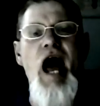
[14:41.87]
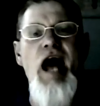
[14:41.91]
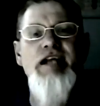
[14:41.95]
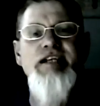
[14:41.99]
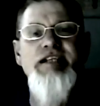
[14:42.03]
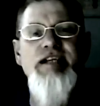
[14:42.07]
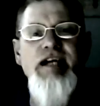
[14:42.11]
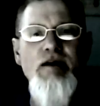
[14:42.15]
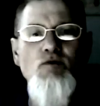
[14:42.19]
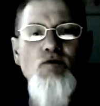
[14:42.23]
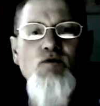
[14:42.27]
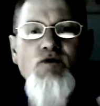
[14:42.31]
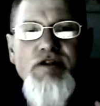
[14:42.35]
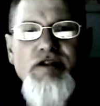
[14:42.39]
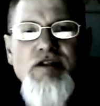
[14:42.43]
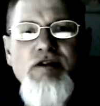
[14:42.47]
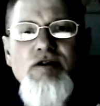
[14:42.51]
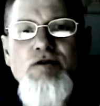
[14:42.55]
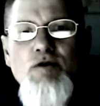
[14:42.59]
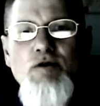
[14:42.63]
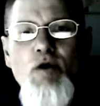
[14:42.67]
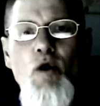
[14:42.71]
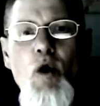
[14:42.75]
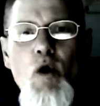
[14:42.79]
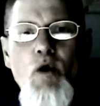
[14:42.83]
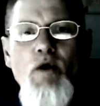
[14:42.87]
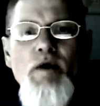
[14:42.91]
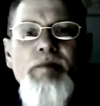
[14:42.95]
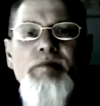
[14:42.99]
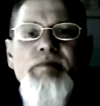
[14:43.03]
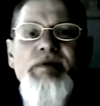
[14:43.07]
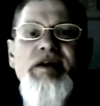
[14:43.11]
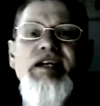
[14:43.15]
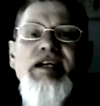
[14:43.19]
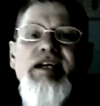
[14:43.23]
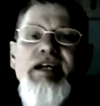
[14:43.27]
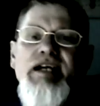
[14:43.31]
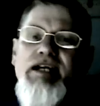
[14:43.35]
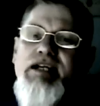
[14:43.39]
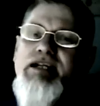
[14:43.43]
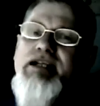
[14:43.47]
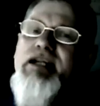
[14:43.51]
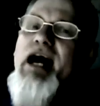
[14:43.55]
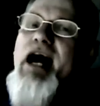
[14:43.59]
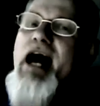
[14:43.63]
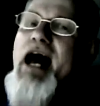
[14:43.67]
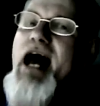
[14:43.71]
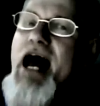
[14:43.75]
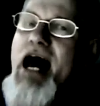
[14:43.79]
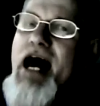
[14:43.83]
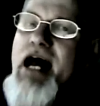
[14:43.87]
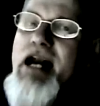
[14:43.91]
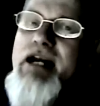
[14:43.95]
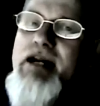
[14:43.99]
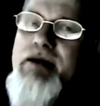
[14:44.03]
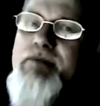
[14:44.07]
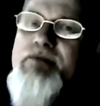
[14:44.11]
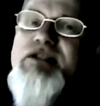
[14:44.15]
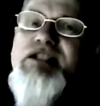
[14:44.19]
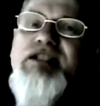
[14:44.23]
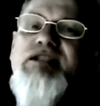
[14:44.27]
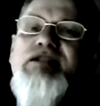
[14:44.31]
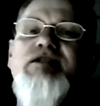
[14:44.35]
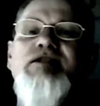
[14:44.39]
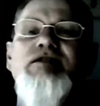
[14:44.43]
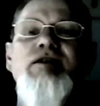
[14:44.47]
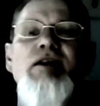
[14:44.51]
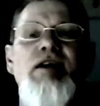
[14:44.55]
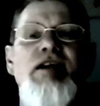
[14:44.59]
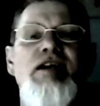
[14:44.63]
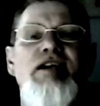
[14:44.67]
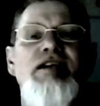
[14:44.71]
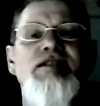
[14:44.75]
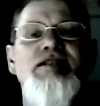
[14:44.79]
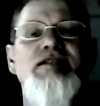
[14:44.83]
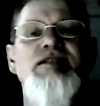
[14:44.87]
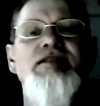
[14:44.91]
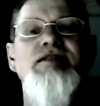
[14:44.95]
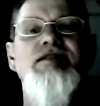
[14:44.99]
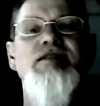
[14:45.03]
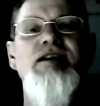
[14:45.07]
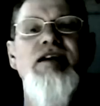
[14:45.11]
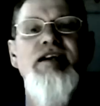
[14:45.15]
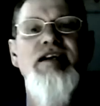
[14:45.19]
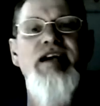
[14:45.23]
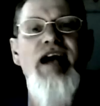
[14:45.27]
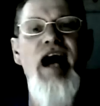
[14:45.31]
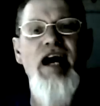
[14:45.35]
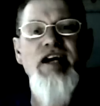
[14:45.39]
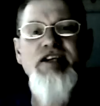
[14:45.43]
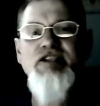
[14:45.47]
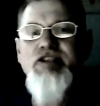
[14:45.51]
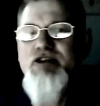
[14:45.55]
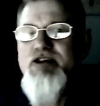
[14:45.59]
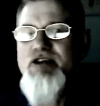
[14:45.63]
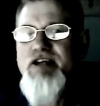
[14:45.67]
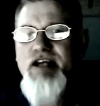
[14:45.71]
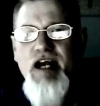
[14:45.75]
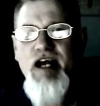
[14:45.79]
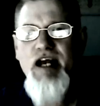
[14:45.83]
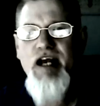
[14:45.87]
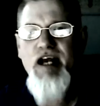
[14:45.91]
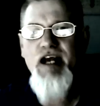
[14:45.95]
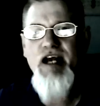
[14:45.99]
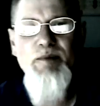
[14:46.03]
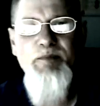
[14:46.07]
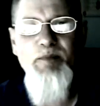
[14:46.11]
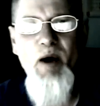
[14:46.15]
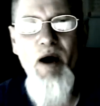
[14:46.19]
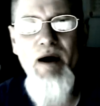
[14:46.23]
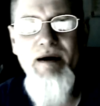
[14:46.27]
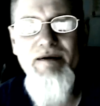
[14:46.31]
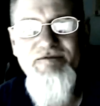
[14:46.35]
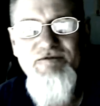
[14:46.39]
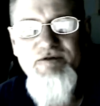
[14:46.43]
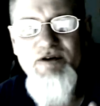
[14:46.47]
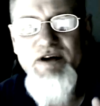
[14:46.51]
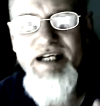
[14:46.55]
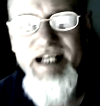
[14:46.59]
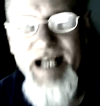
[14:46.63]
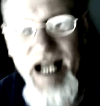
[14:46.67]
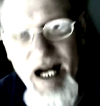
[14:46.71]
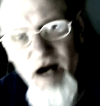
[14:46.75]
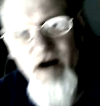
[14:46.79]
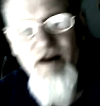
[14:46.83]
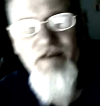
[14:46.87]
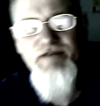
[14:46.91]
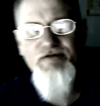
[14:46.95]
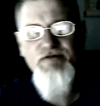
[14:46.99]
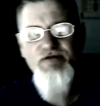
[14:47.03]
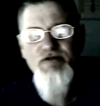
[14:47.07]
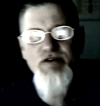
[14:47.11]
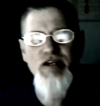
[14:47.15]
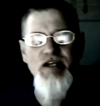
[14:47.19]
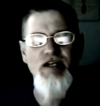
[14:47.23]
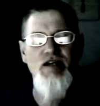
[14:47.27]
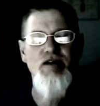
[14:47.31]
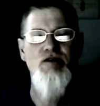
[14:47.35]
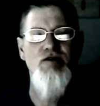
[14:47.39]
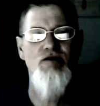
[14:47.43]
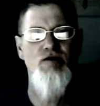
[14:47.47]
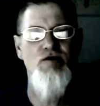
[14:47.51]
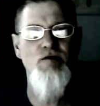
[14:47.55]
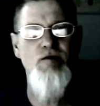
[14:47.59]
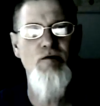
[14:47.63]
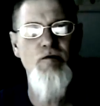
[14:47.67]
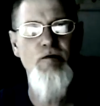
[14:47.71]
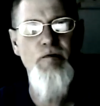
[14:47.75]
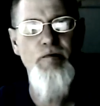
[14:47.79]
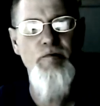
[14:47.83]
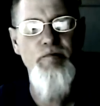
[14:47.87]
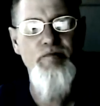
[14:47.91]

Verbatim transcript: and get with the Lord and begin to hand him. He says, he says, cast your cares upon him for he cares for you.